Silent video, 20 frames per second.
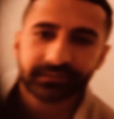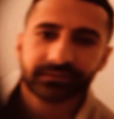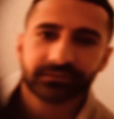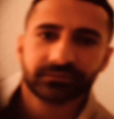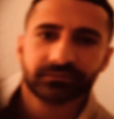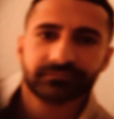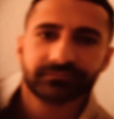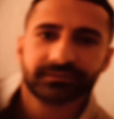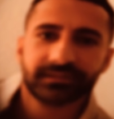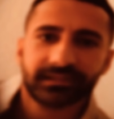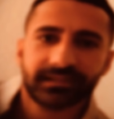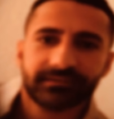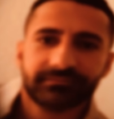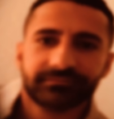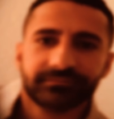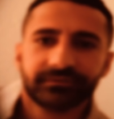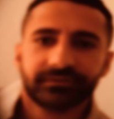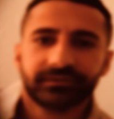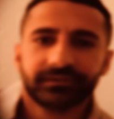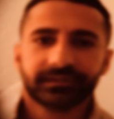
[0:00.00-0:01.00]
cover the
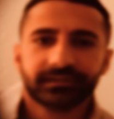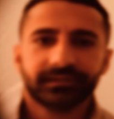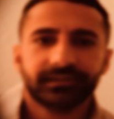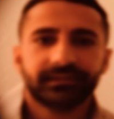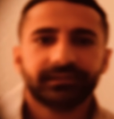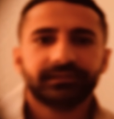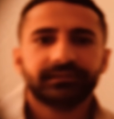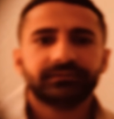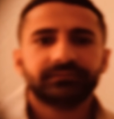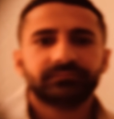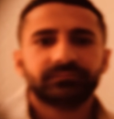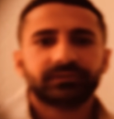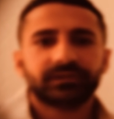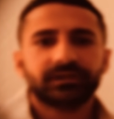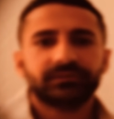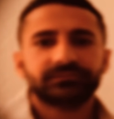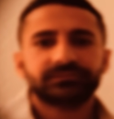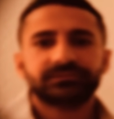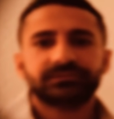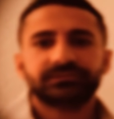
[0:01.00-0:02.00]
left eye again. We're
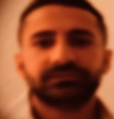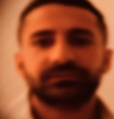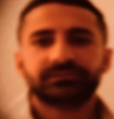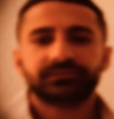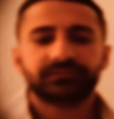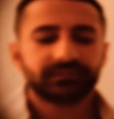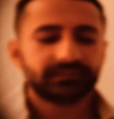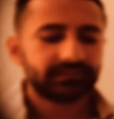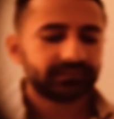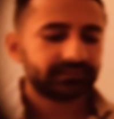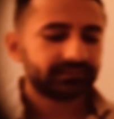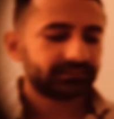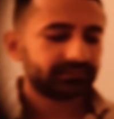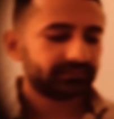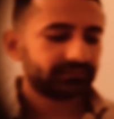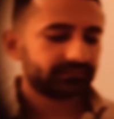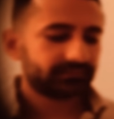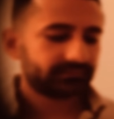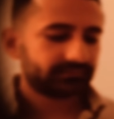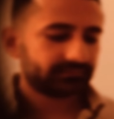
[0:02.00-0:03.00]
going to do
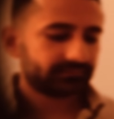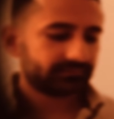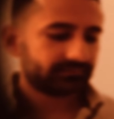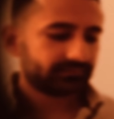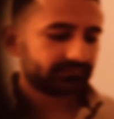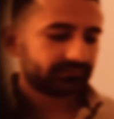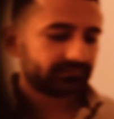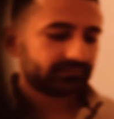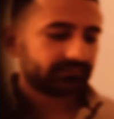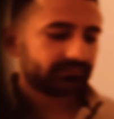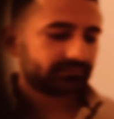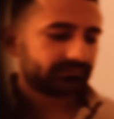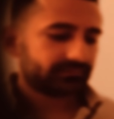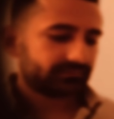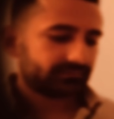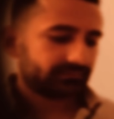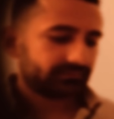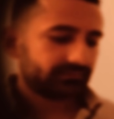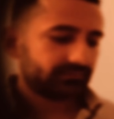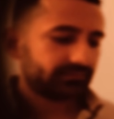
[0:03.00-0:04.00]
a
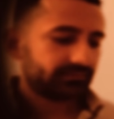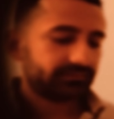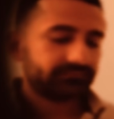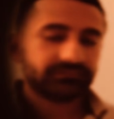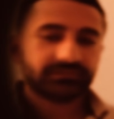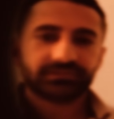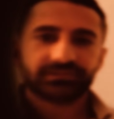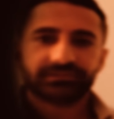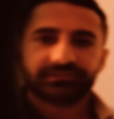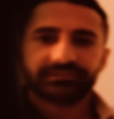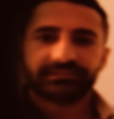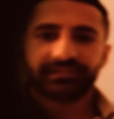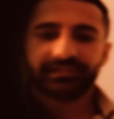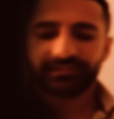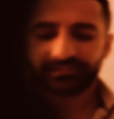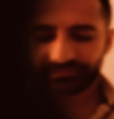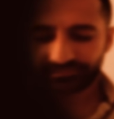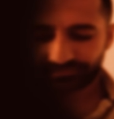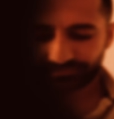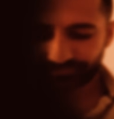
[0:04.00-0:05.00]
near vision
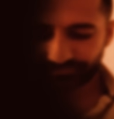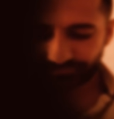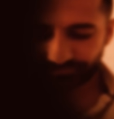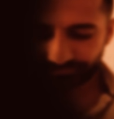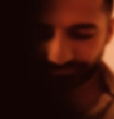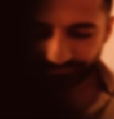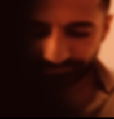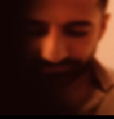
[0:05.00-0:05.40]
test.